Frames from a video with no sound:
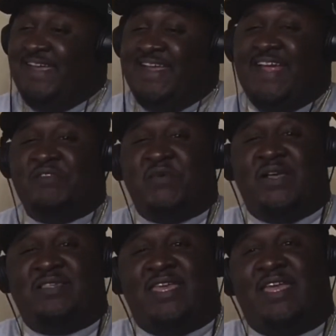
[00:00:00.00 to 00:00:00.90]
that's why I
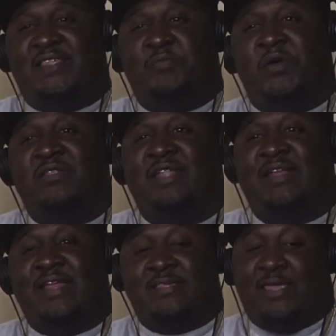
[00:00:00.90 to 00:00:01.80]
say as a person that
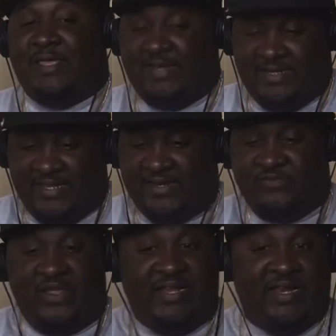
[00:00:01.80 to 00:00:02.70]
as an LA native
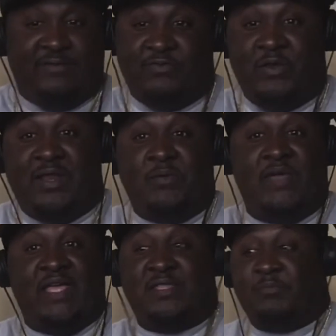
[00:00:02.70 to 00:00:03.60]
and that that
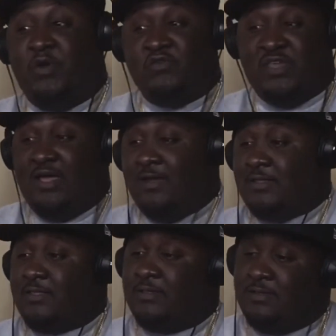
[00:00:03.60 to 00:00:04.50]
reacted both
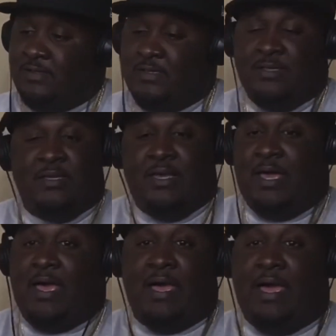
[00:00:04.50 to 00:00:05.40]
sides,
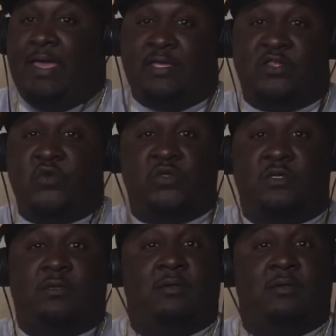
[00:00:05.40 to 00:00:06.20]
I ain't choosing.